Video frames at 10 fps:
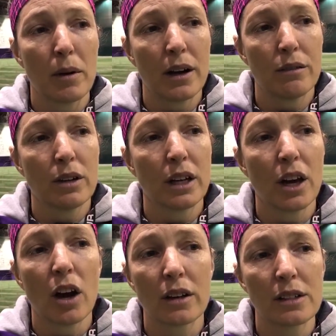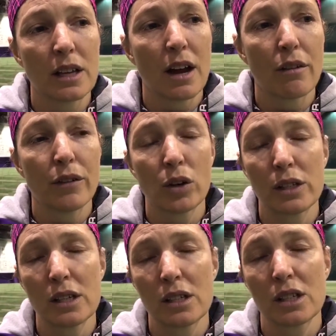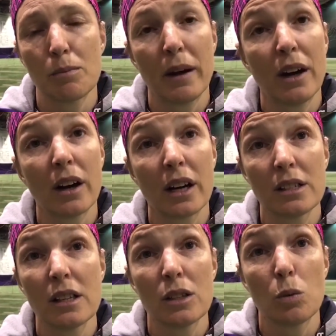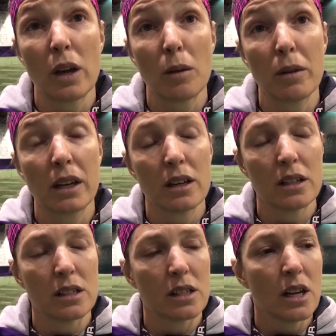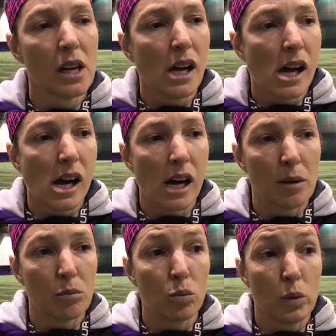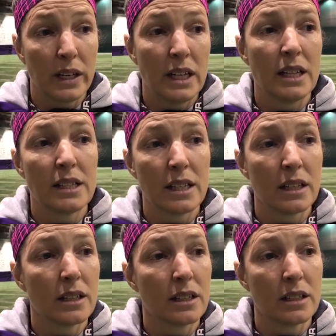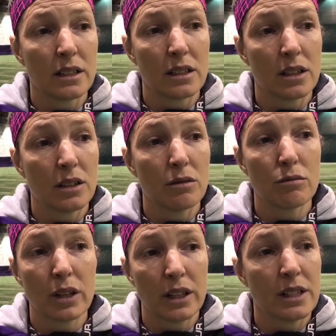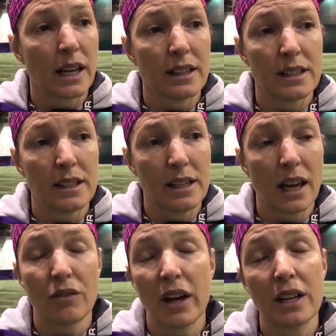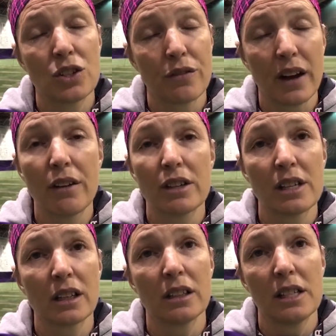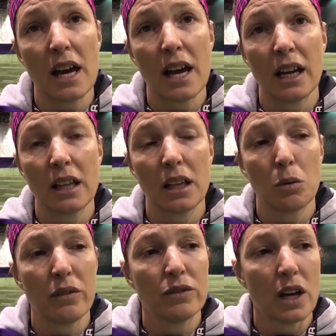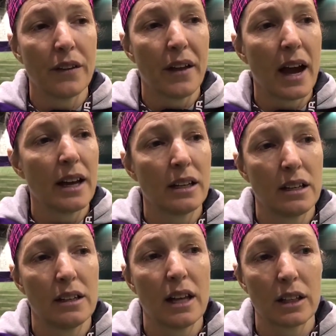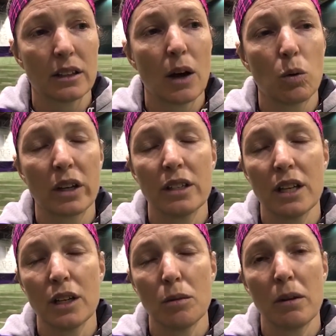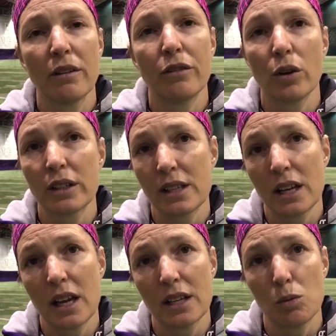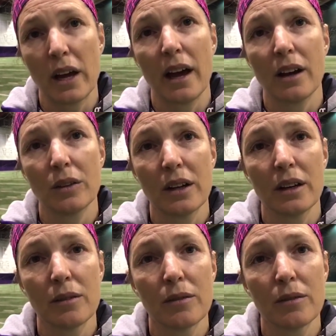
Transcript: But really, honestly, our focus has been on us this week because we need to really take advantage of every single day. And I think we've done that, and that will continue to be a focus as we head out there.